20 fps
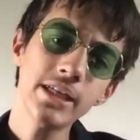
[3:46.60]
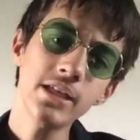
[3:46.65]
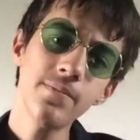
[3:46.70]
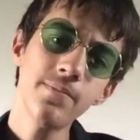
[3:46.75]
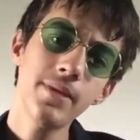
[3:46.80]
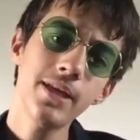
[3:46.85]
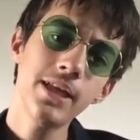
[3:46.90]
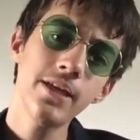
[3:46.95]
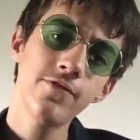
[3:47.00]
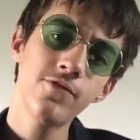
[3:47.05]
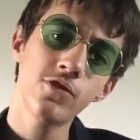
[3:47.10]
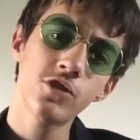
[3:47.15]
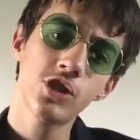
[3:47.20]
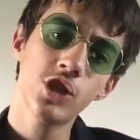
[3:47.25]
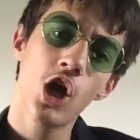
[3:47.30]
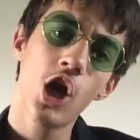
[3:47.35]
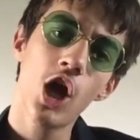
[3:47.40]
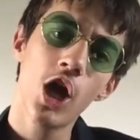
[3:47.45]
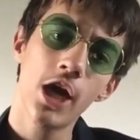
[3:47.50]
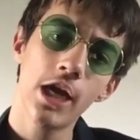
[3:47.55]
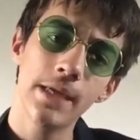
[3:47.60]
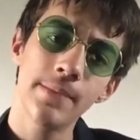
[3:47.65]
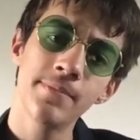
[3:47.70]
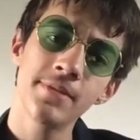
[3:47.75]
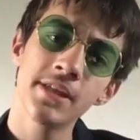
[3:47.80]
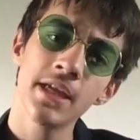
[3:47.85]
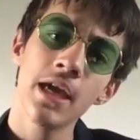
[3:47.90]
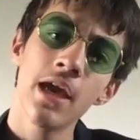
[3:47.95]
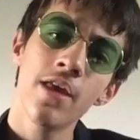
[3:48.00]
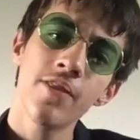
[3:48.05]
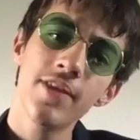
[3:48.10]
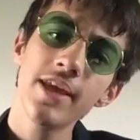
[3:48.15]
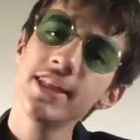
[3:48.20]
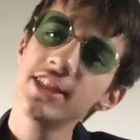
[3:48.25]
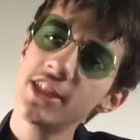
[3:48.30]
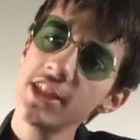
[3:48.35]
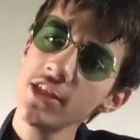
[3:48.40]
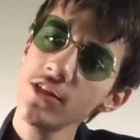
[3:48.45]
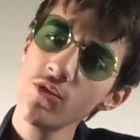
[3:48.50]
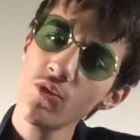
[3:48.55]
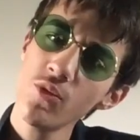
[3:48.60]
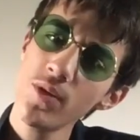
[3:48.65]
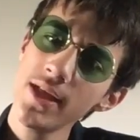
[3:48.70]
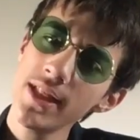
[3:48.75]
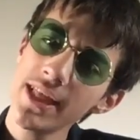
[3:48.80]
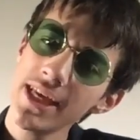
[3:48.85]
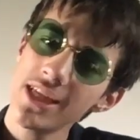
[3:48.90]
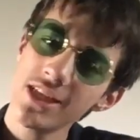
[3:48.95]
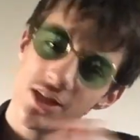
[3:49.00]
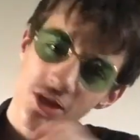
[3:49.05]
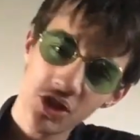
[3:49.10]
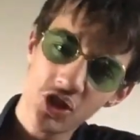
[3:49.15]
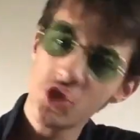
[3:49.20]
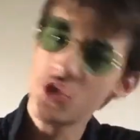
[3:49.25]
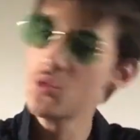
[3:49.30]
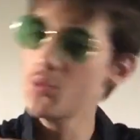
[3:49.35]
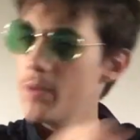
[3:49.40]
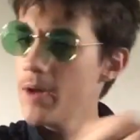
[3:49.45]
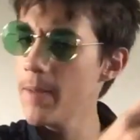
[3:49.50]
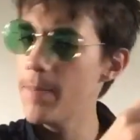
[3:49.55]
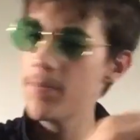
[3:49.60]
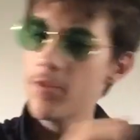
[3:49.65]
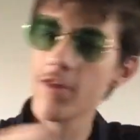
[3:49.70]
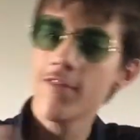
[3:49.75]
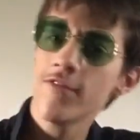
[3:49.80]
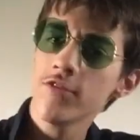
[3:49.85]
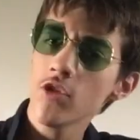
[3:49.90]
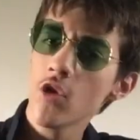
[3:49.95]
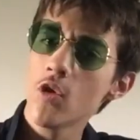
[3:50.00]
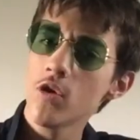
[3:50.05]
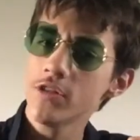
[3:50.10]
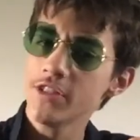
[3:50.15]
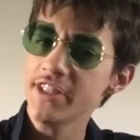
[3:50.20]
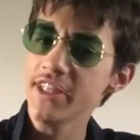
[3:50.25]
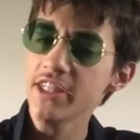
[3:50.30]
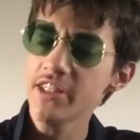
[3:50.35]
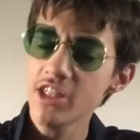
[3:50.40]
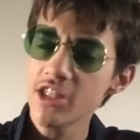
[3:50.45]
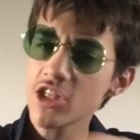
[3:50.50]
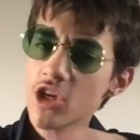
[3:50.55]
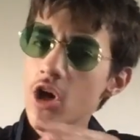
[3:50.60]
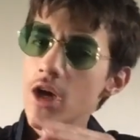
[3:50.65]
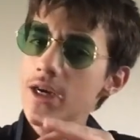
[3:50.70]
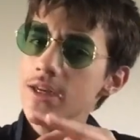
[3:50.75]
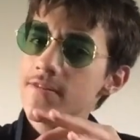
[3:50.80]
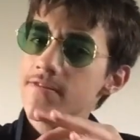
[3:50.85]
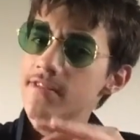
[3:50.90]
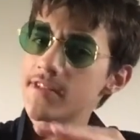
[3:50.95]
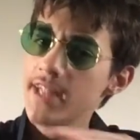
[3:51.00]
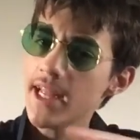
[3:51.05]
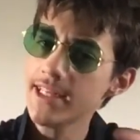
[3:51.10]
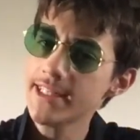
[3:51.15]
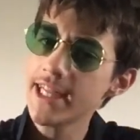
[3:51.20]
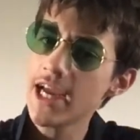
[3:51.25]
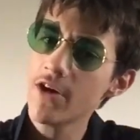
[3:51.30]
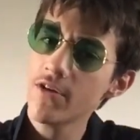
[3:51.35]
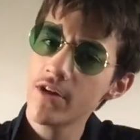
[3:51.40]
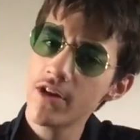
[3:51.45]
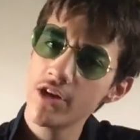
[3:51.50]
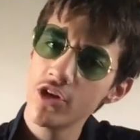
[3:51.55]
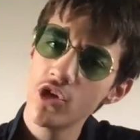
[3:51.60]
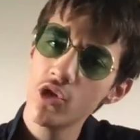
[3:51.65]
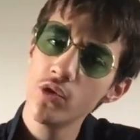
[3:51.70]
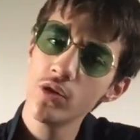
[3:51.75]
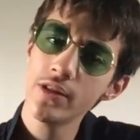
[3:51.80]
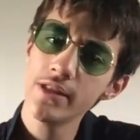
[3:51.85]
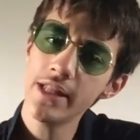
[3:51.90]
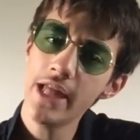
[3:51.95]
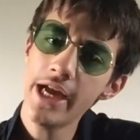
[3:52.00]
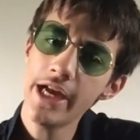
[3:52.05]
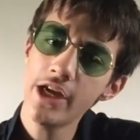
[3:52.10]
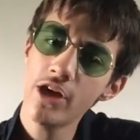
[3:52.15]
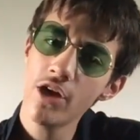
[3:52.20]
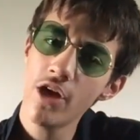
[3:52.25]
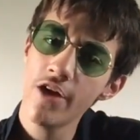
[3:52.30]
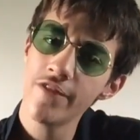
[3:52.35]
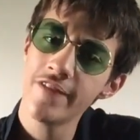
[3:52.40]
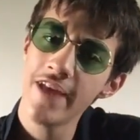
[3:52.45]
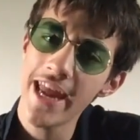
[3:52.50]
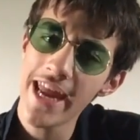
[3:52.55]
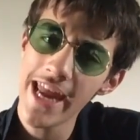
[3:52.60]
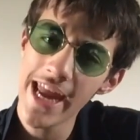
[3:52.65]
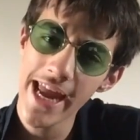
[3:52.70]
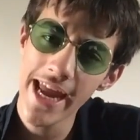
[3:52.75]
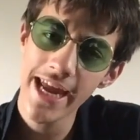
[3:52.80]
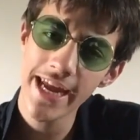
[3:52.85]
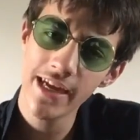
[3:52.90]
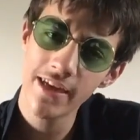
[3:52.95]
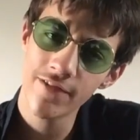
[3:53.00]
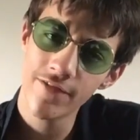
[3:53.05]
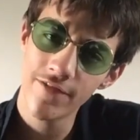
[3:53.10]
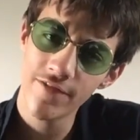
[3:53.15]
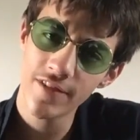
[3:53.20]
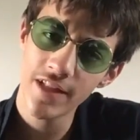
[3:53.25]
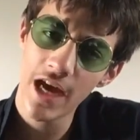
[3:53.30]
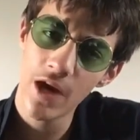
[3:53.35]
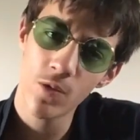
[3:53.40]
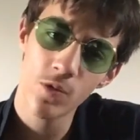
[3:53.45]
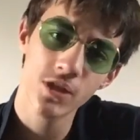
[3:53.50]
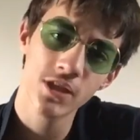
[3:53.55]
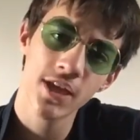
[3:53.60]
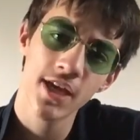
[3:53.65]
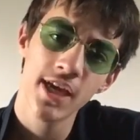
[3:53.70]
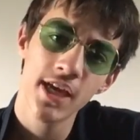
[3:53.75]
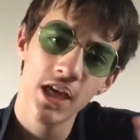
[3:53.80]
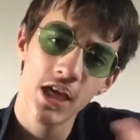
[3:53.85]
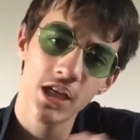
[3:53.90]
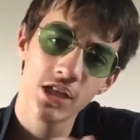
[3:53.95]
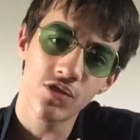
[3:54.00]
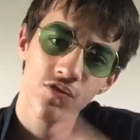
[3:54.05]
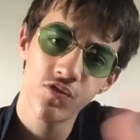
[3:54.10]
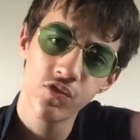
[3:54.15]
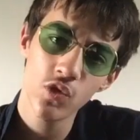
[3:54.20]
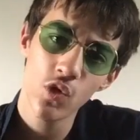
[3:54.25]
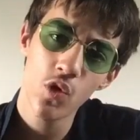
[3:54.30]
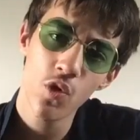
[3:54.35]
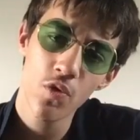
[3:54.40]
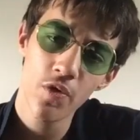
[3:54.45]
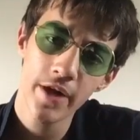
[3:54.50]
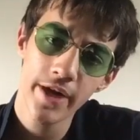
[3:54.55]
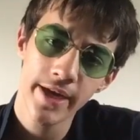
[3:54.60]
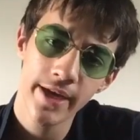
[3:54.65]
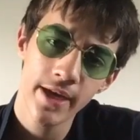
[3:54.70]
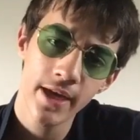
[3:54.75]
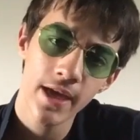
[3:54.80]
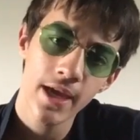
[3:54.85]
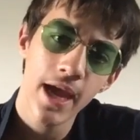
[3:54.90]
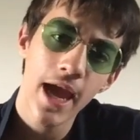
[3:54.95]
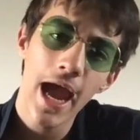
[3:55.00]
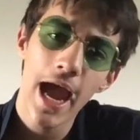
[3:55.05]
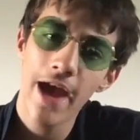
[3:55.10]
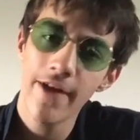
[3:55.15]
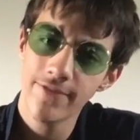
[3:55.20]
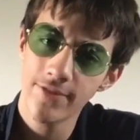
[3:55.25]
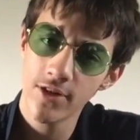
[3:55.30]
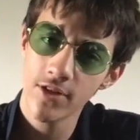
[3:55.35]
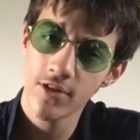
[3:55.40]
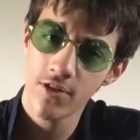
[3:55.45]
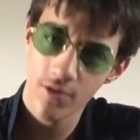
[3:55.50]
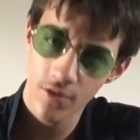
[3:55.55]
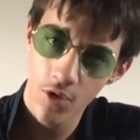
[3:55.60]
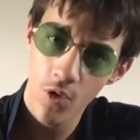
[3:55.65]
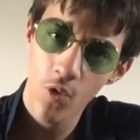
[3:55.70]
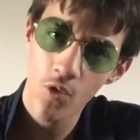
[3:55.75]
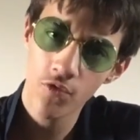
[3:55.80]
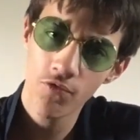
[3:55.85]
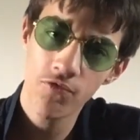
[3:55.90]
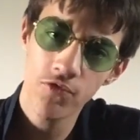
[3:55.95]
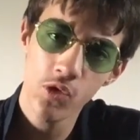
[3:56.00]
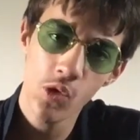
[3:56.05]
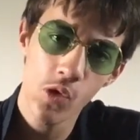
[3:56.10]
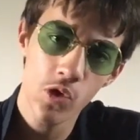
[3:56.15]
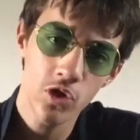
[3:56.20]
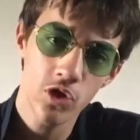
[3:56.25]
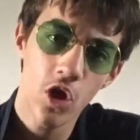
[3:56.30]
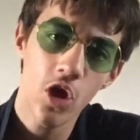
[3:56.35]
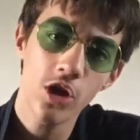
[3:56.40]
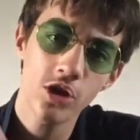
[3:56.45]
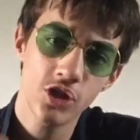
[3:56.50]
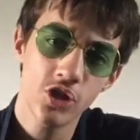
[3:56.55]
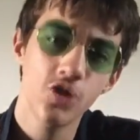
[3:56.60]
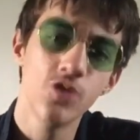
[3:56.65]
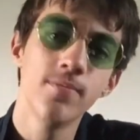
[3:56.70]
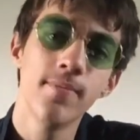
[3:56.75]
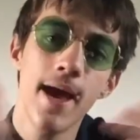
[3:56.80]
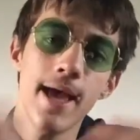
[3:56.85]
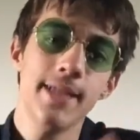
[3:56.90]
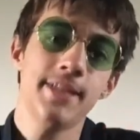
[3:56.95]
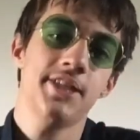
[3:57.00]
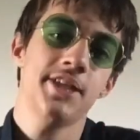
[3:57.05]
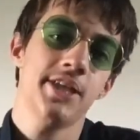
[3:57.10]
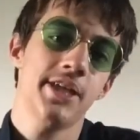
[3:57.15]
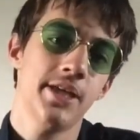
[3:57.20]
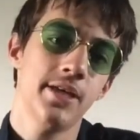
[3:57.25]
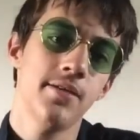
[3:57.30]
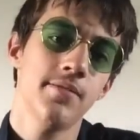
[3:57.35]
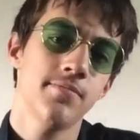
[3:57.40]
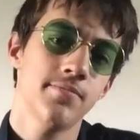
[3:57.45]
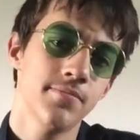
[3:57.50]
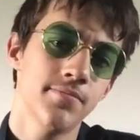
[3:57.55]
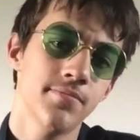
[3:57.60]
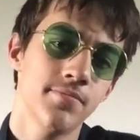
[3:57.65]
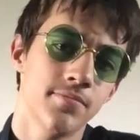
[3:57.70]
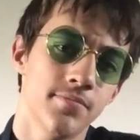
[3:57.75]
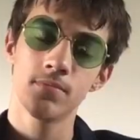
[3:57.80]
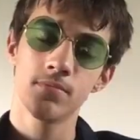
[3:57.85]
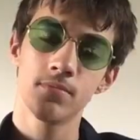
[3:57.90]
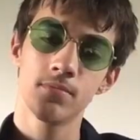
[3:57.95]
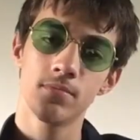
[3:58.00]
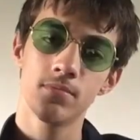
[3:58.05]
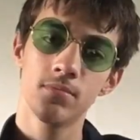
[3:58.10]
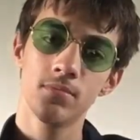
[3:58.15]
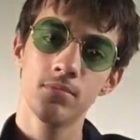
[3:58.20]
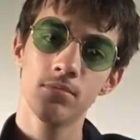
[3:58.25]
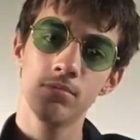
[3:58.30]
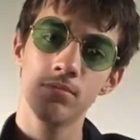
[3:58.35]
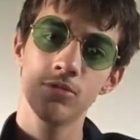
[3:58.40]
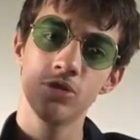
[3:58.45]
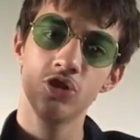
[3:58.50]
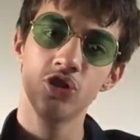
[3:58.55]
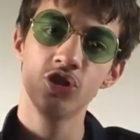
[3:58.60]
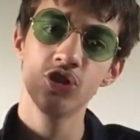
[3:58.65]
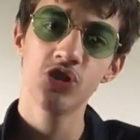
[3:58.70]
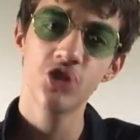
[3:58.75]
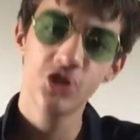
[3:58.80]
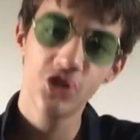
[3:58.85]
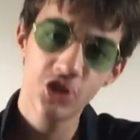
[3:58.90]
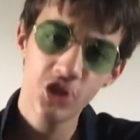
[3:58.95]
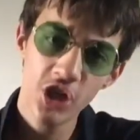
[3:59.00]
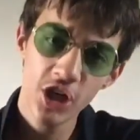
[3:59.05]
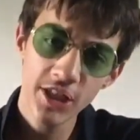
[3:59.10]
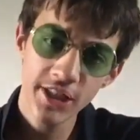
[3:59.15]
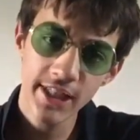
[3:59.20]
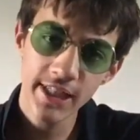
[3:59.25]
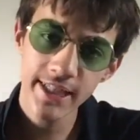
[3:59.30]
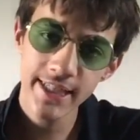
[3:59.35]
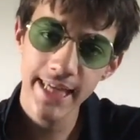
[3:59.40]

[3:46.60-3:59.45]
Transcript: in medieval times, they didn't really sweep the floors. They just kind of set down a new layer of hay and flowers as flooring after the old floor got too messy. Certain